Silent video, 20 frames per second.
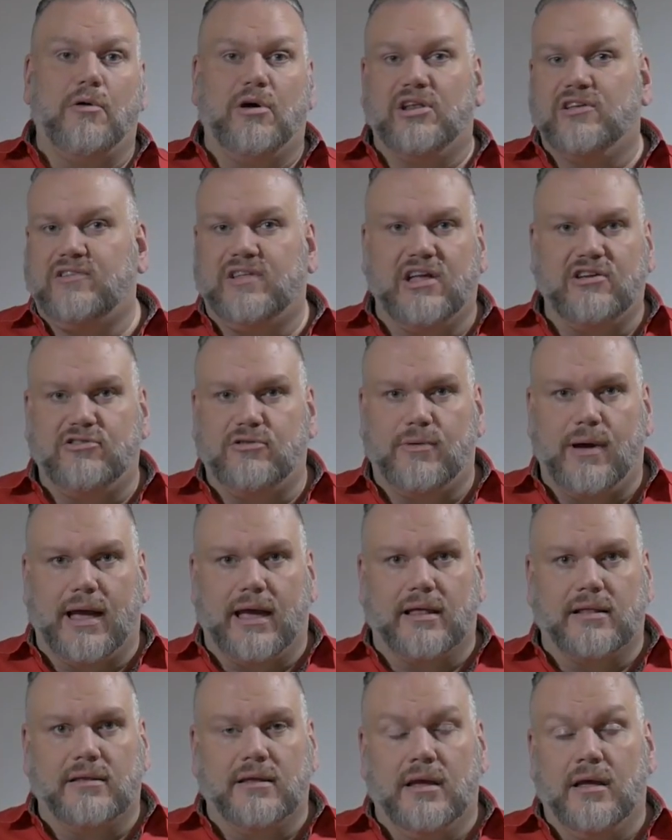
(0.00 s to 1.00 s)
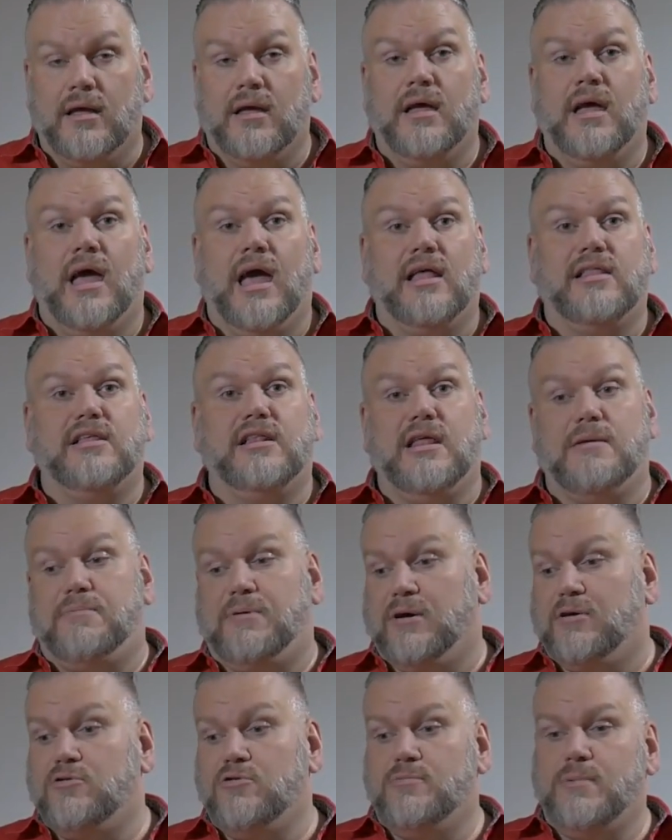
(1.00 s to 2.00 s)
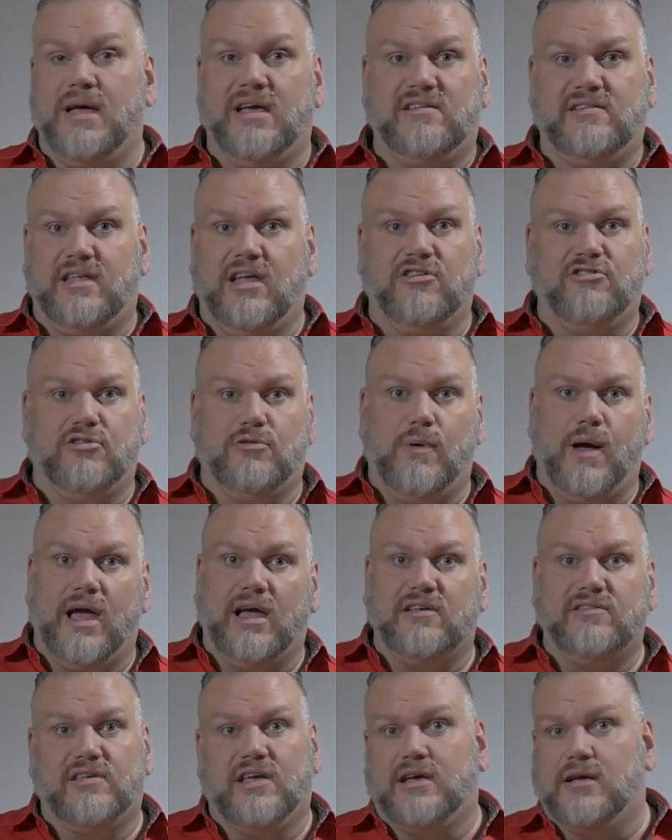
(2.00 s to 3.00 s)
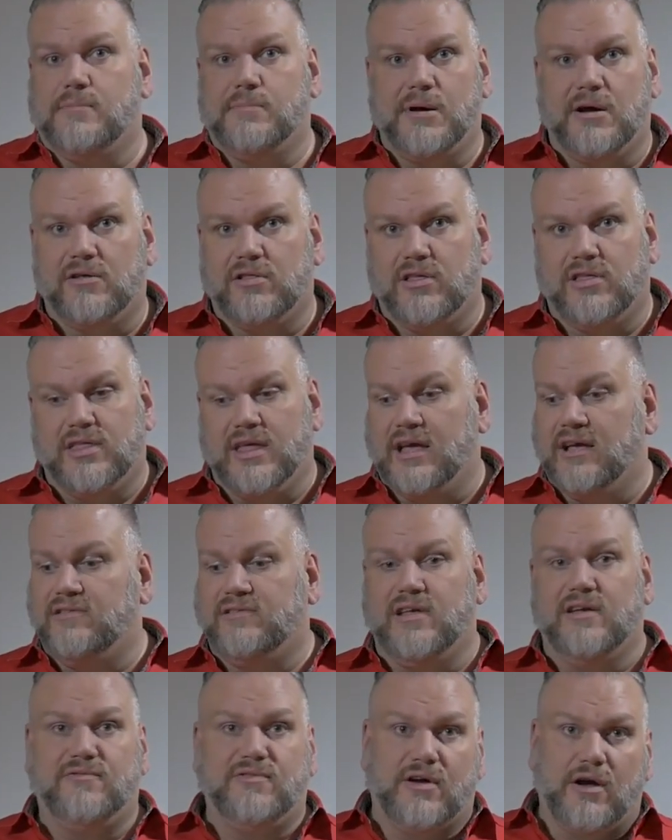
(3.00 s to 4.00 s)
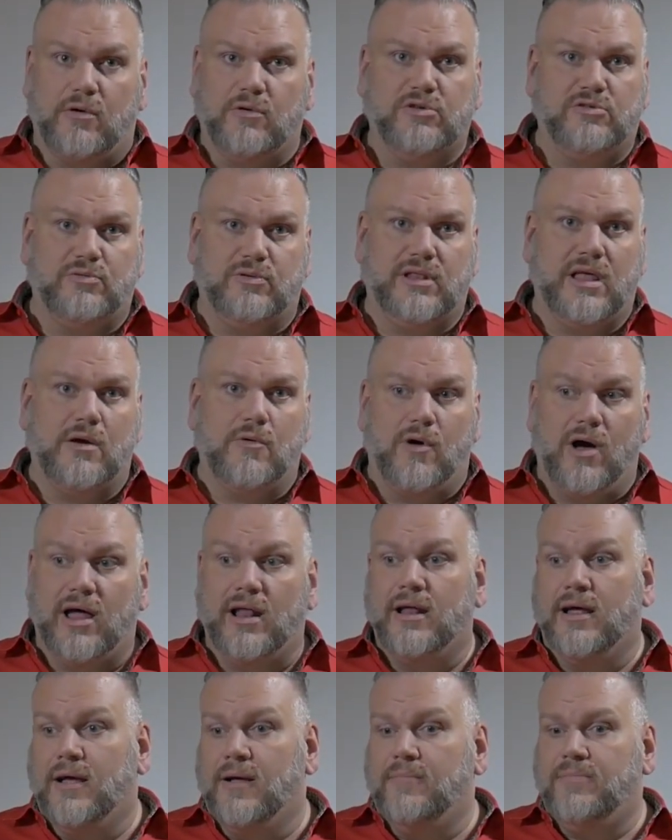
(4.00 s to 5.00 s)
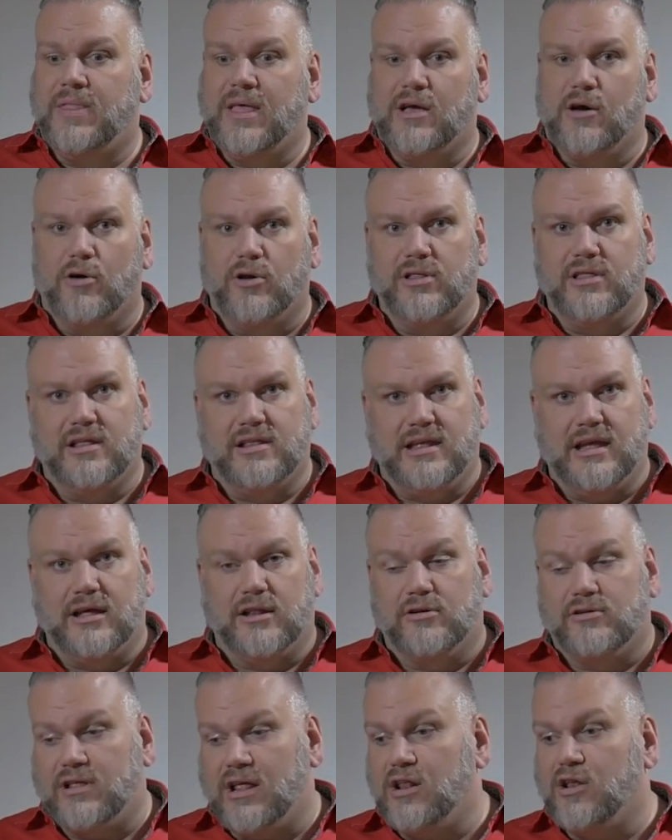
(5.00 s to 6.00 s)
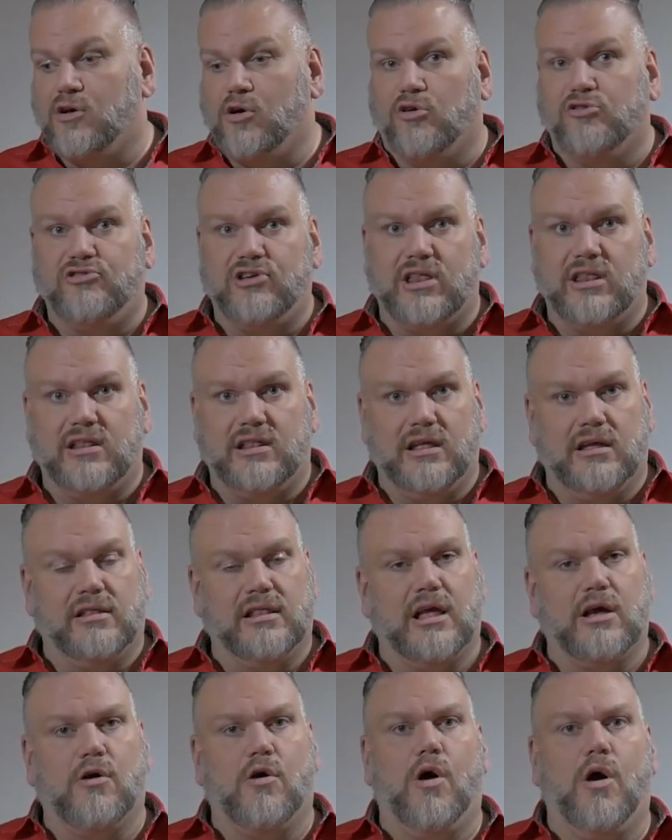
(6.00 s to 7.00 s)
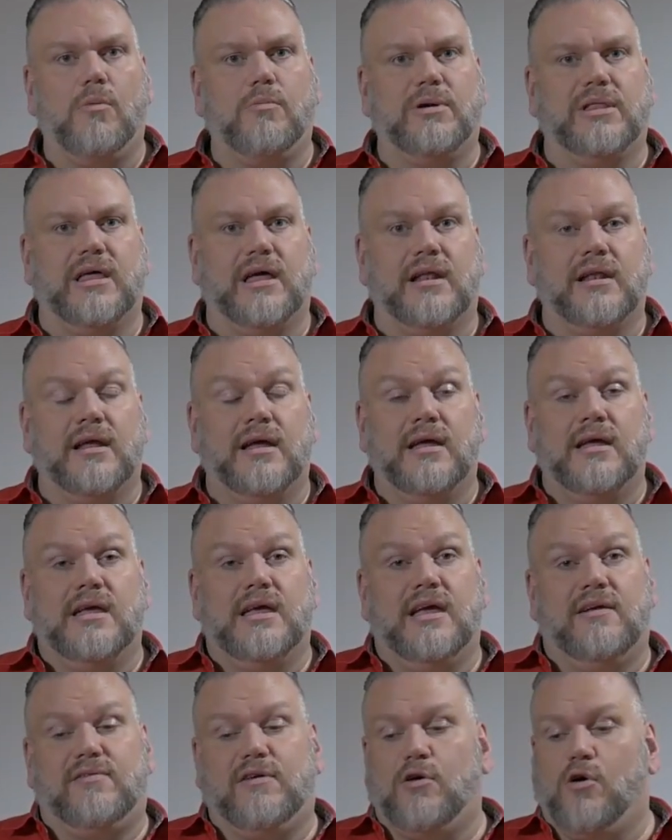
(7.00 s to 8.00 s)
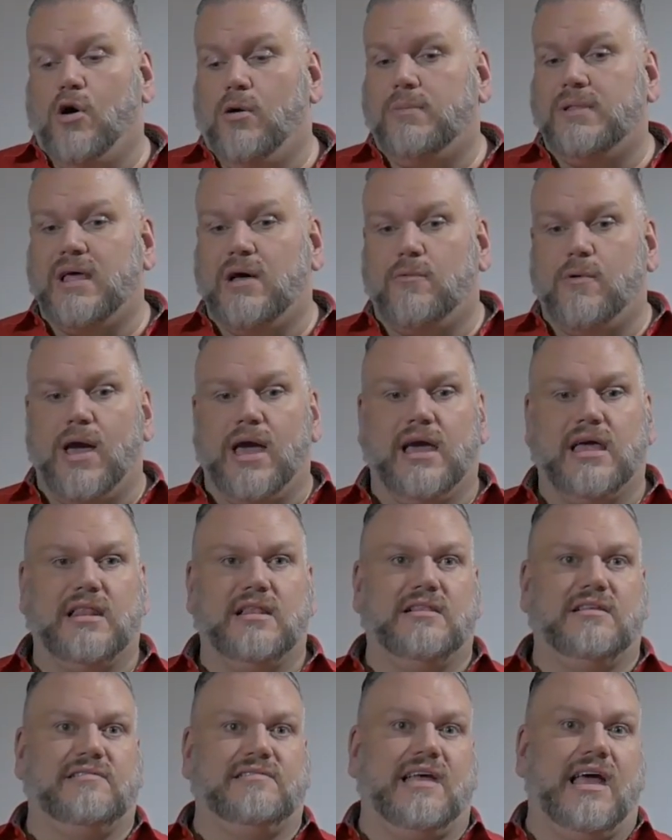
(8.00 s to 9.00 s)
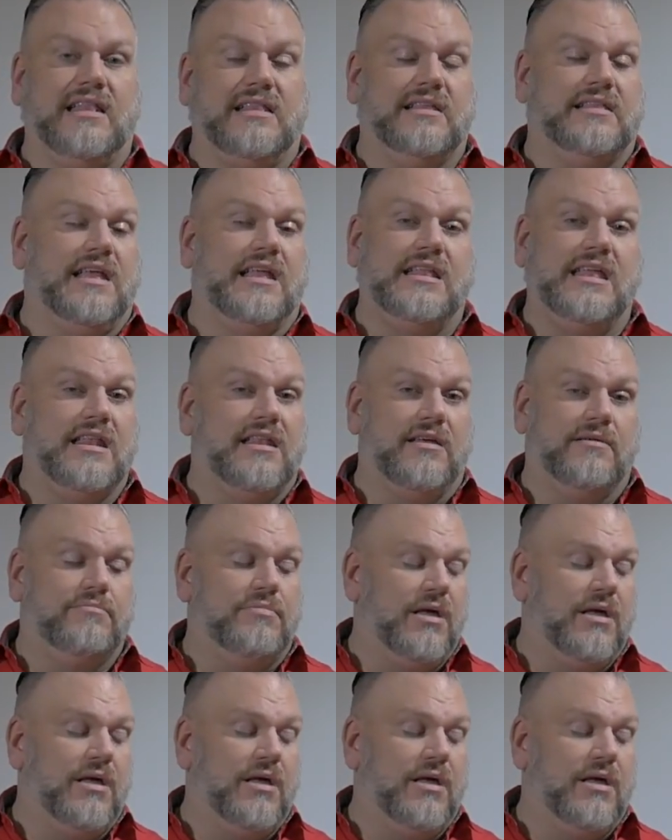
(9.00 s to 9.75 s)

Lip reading: want a station wagon. And then they pick who makes station wagons, they compare the things, they figure out which one they want, they go to the dealer, they negotiate a deal, and they go home with it. If they go home with that wagon and decide that they need